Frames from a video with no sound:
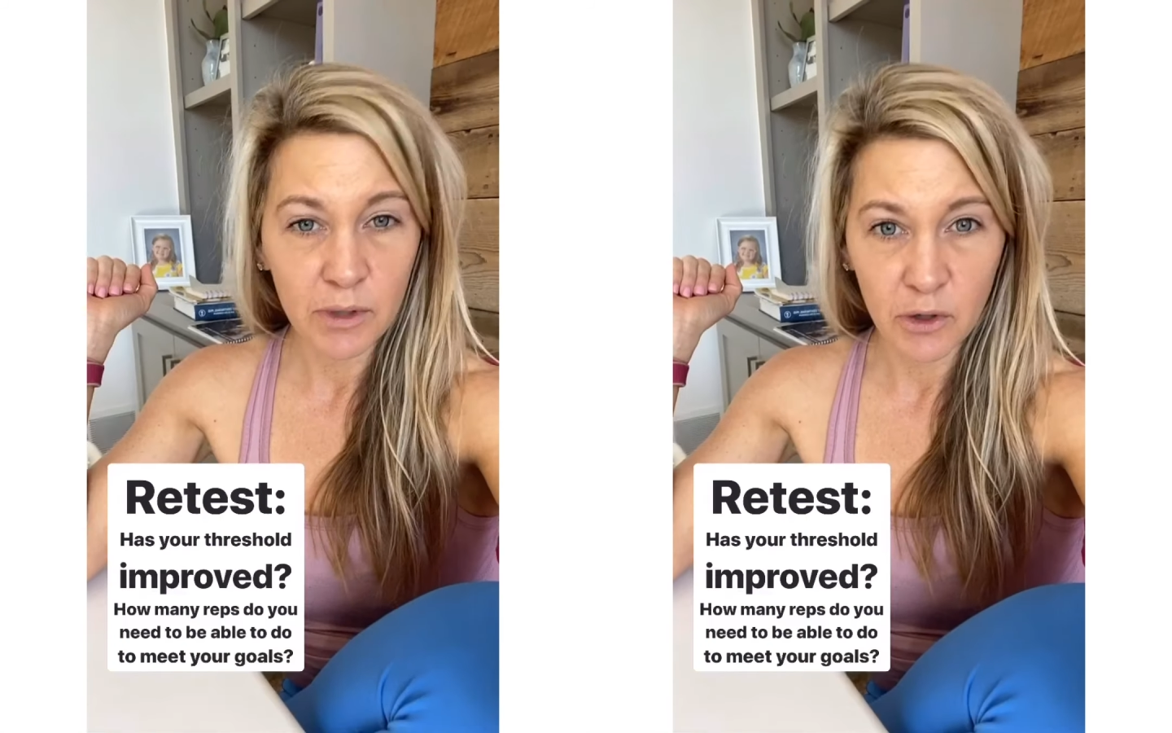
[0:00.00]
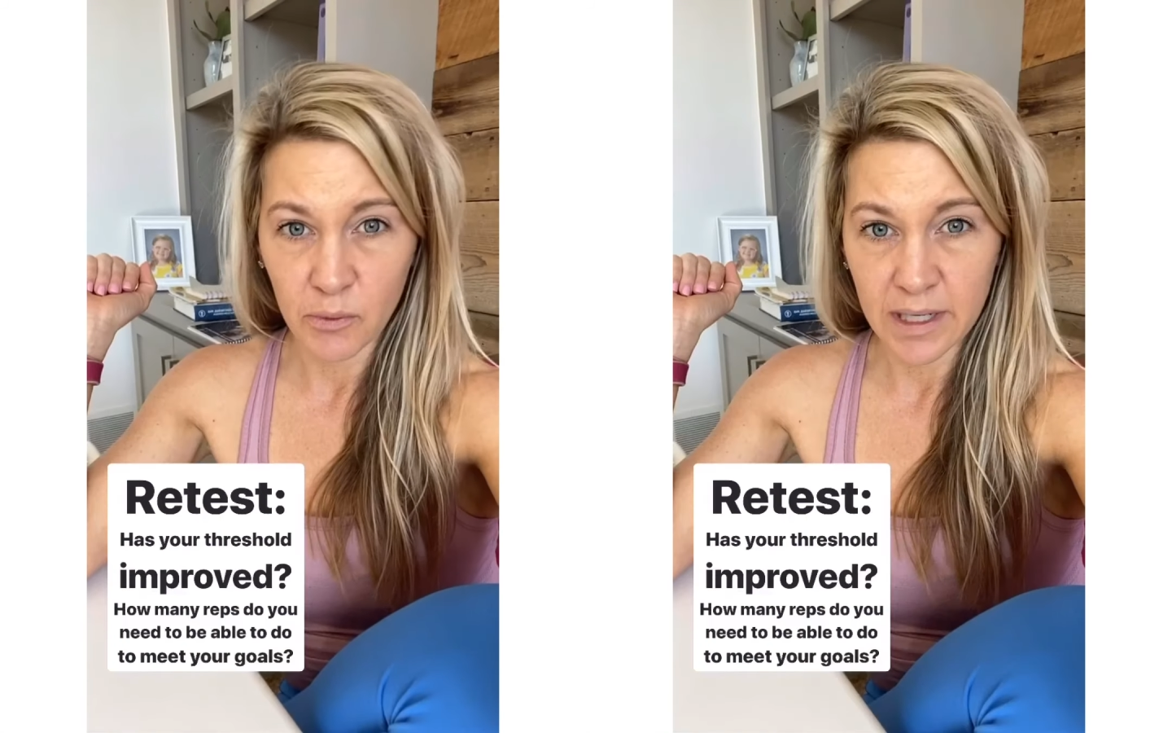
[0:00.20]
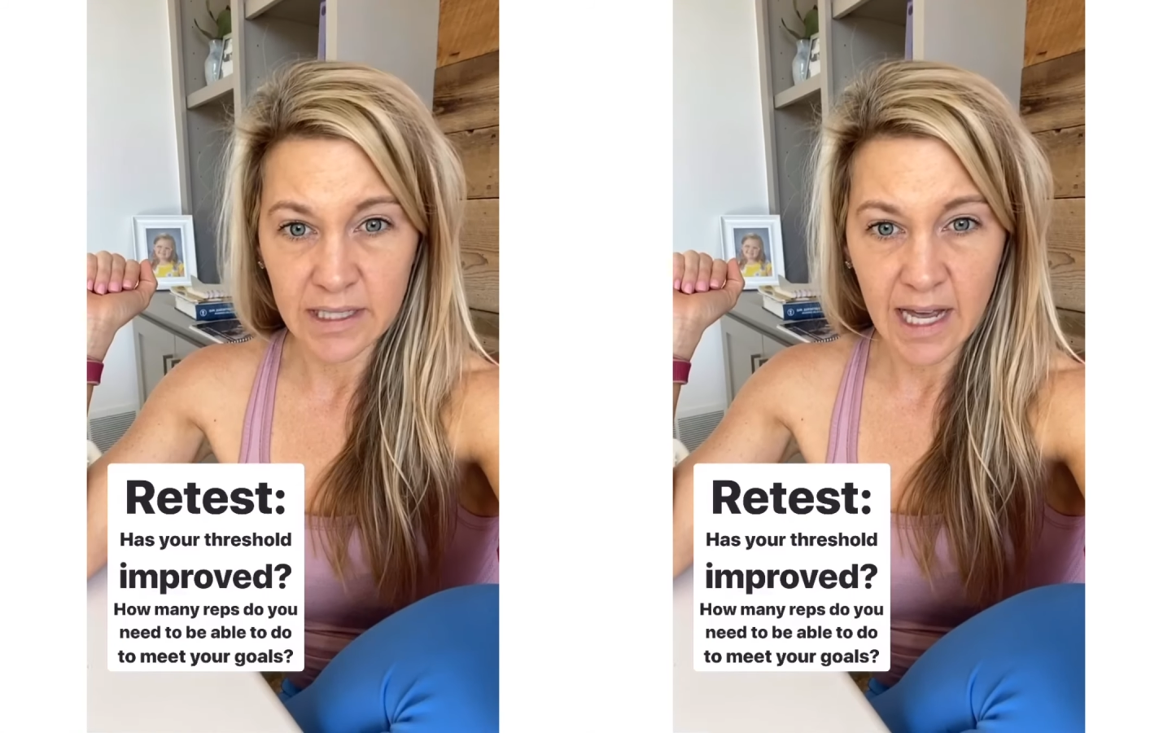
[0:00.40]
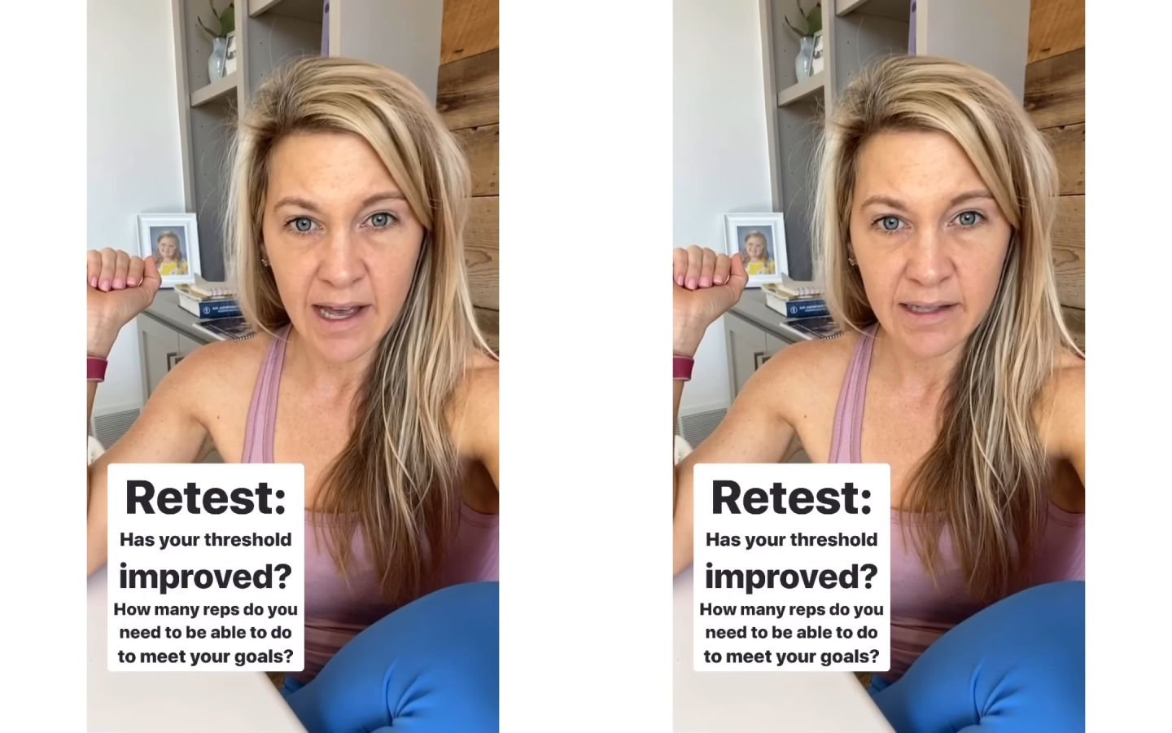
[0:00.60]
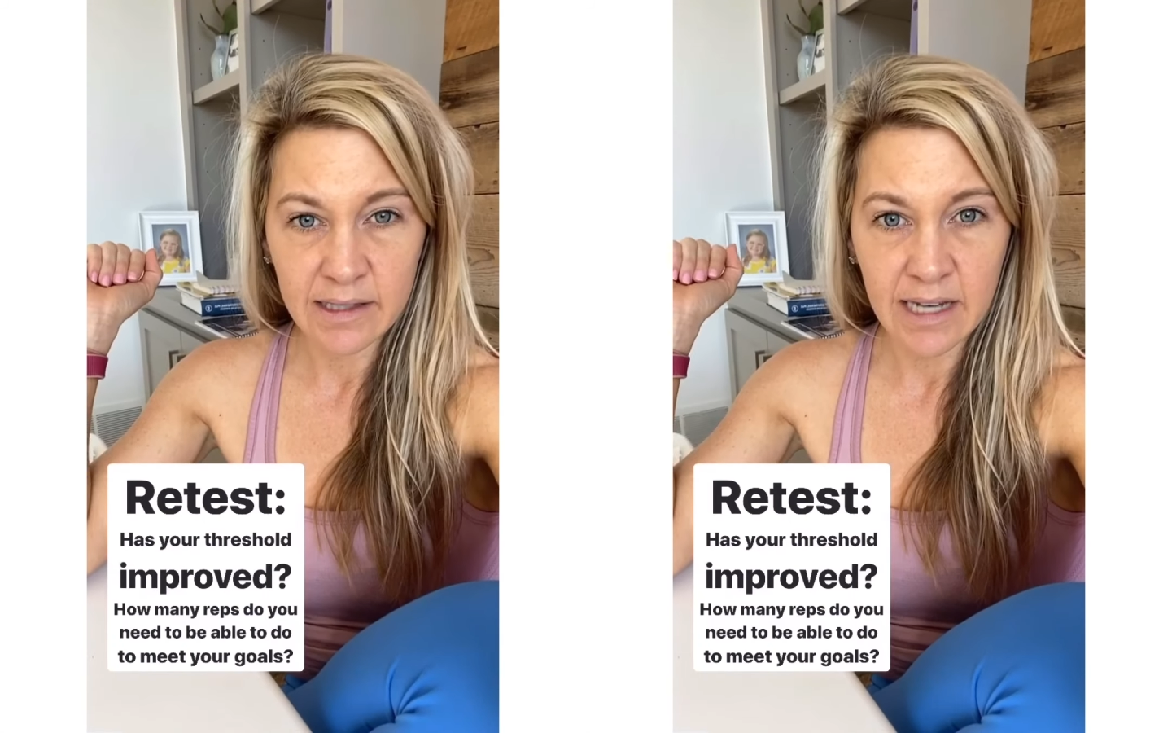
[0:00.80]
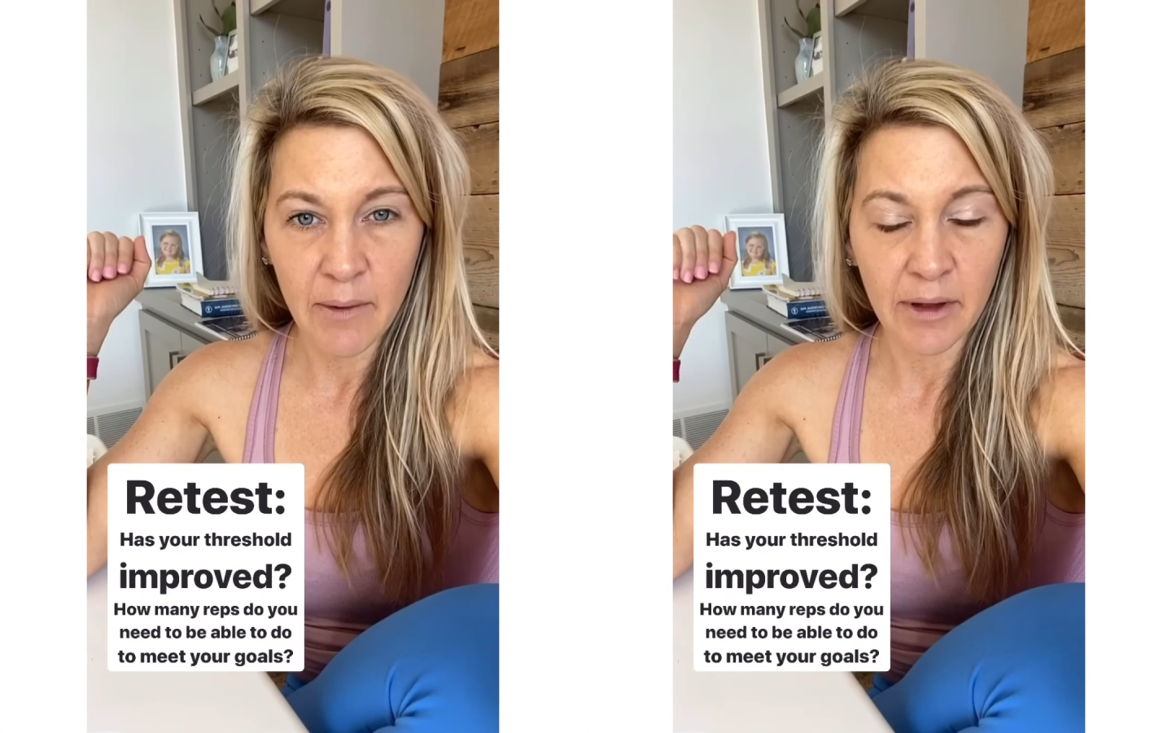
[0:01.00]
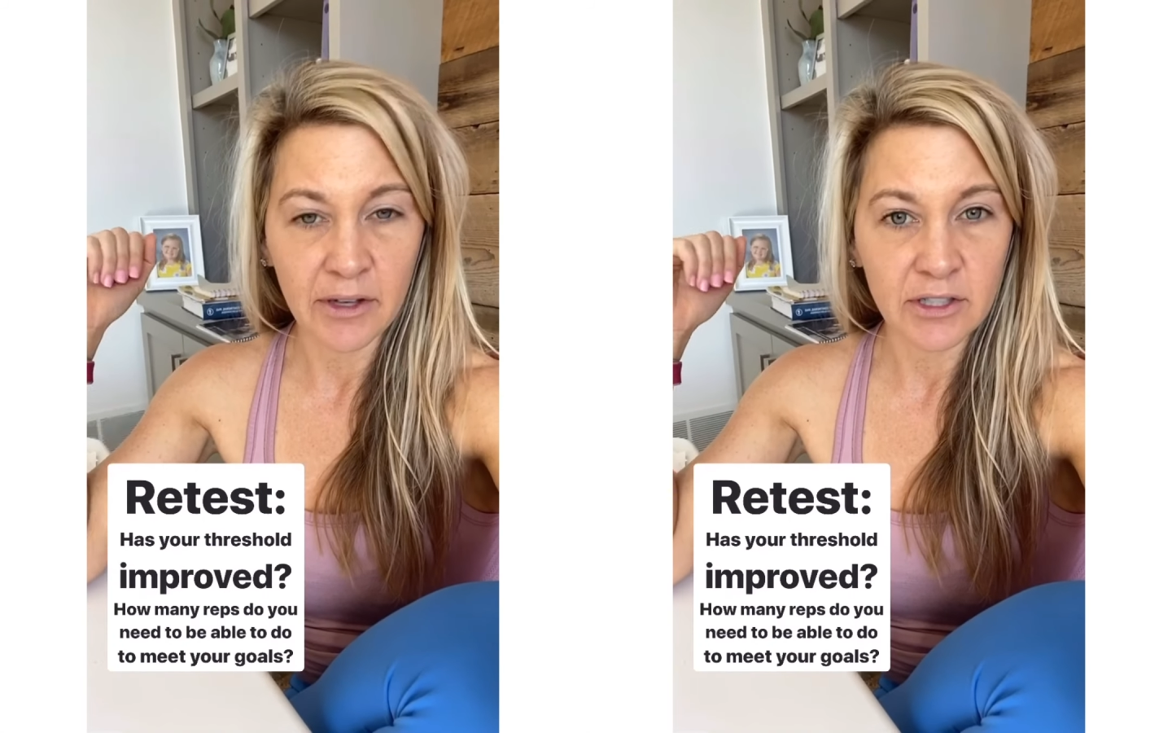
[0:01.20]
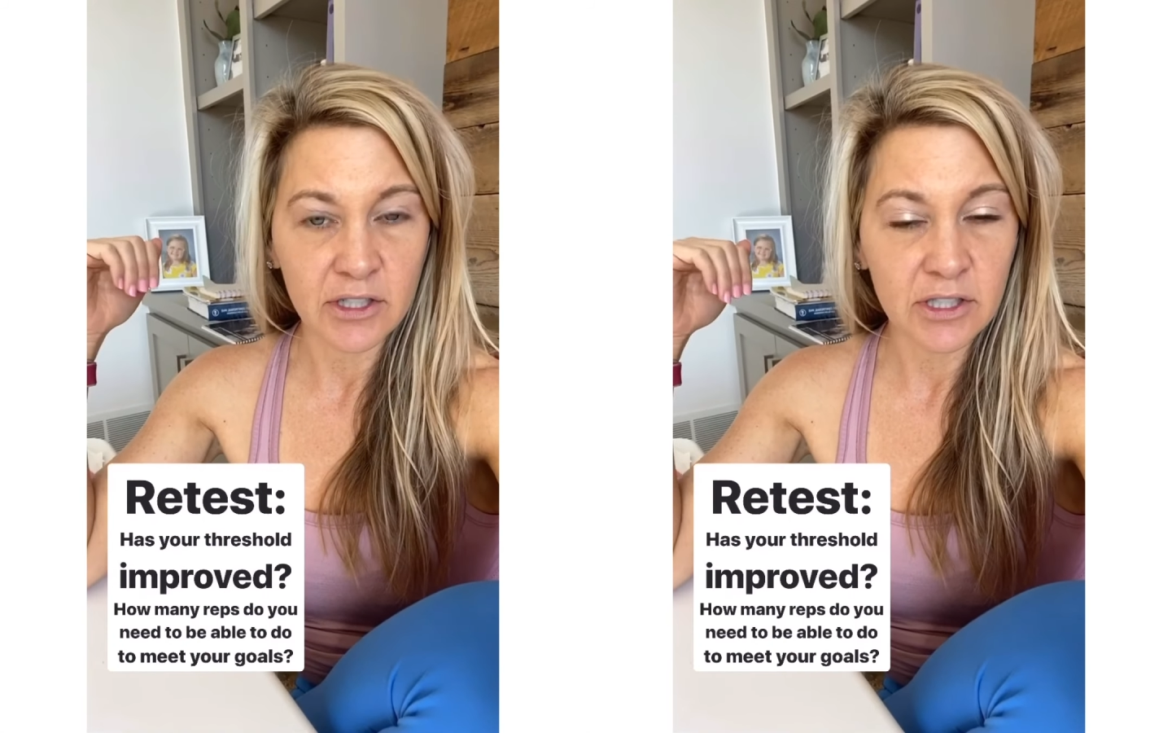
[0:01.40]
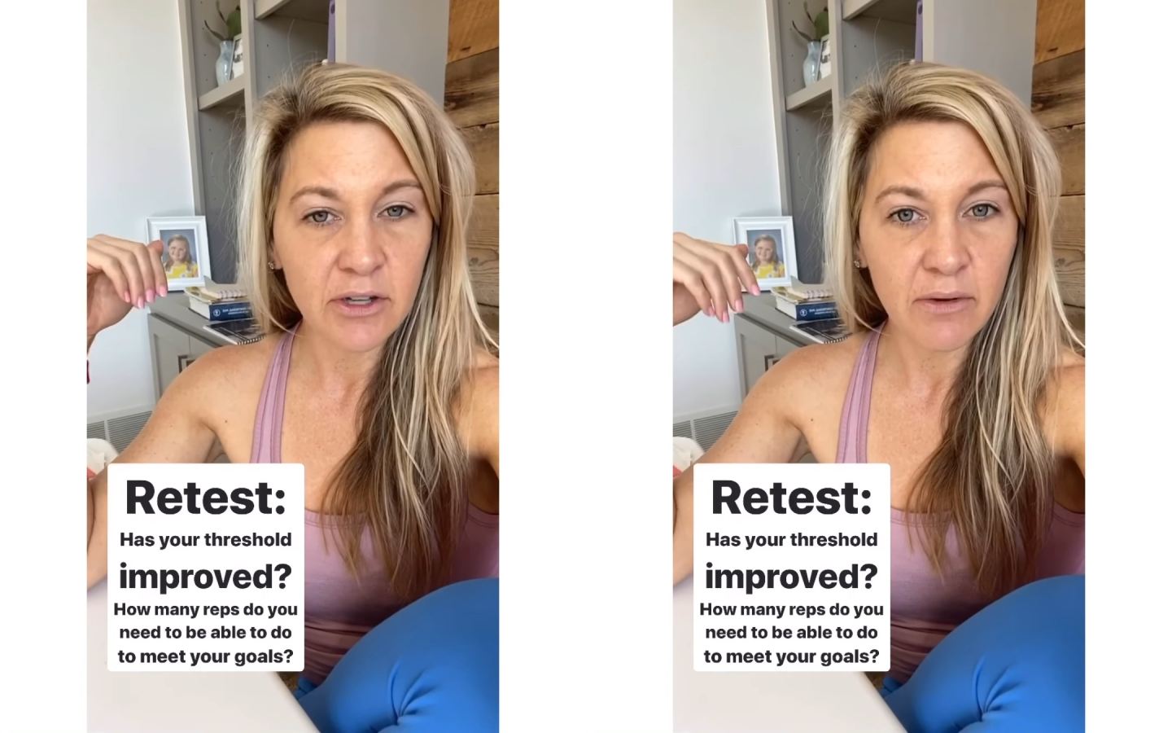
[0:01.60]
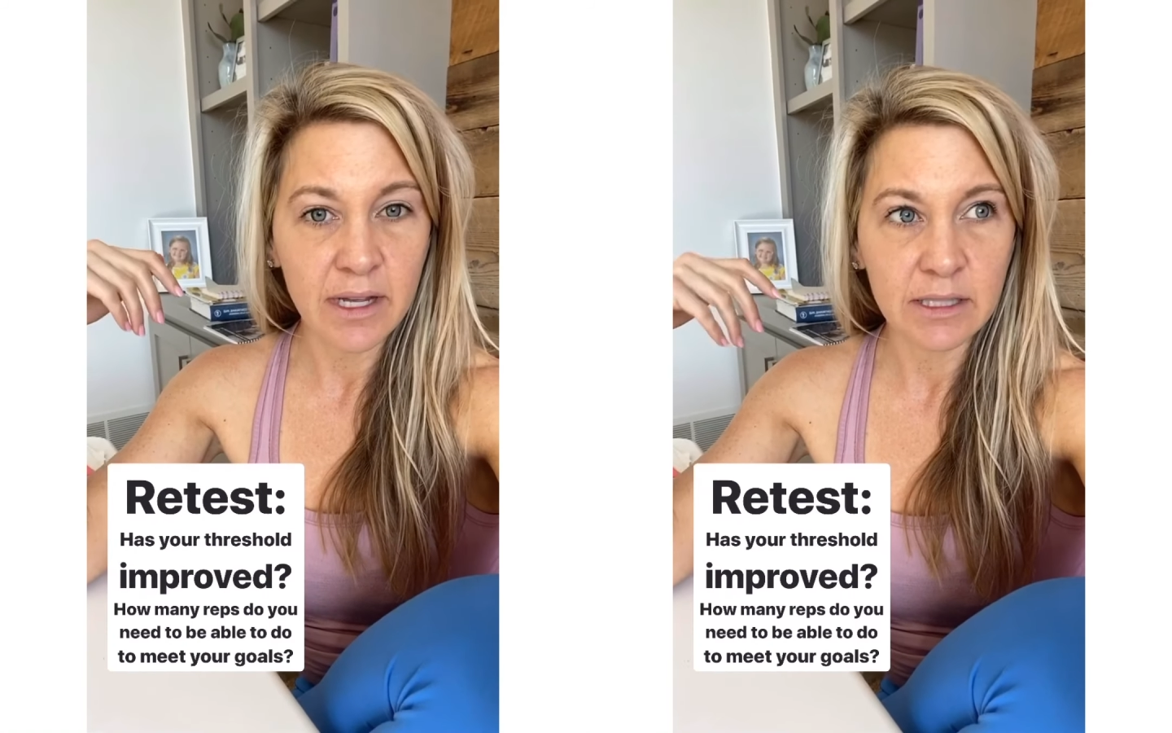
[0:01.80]
You retest, I want you to just
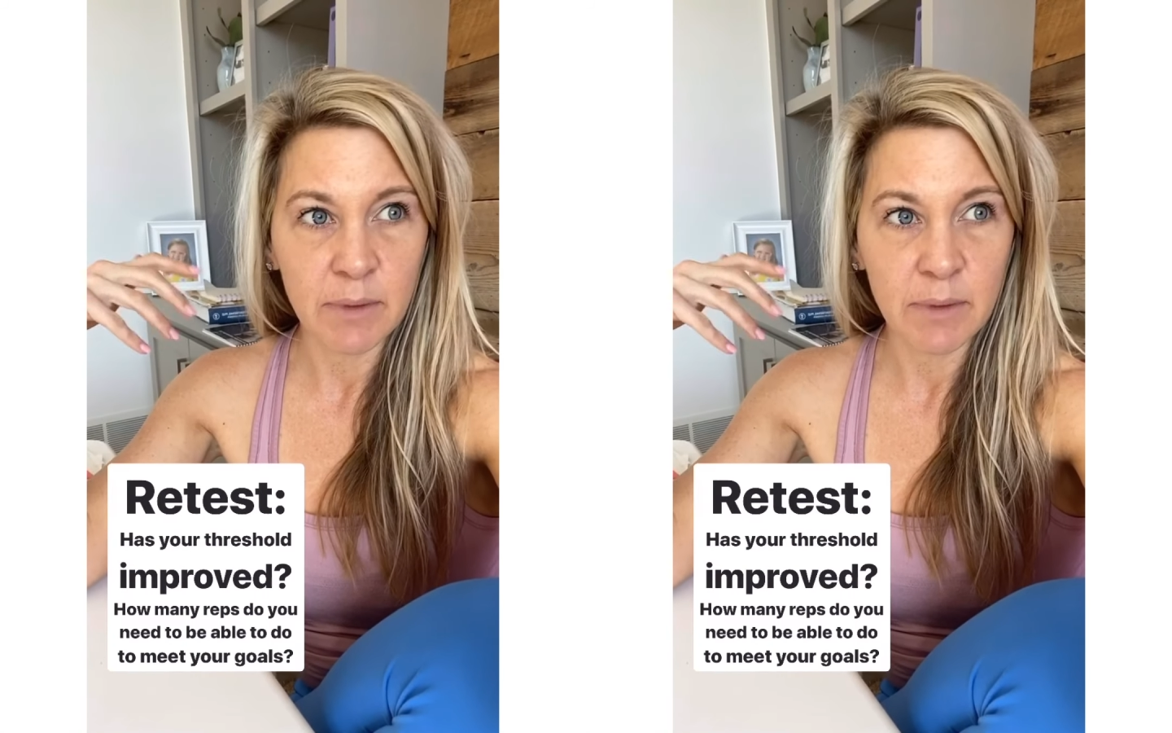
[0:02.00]
notice,